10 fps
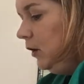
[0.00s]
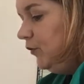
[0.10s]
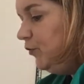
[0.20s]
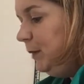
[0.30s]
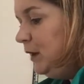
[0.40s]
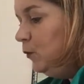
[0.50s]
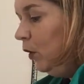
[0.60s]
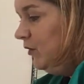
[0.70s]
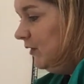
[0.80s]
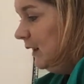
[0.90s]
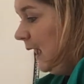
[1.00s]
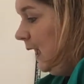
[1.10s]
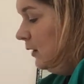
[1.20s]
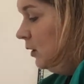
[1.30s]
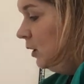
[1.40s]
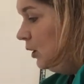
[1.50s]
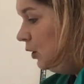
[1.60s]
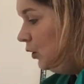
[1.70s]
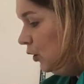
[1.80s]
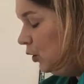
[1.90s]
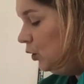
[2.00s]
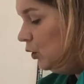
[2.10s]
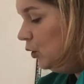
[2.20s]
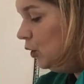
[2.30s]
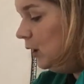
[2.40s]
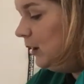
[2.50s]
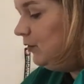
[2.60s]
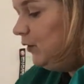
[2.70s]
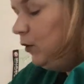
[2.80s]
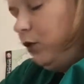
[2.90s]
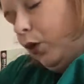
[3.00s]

Splint wise again, the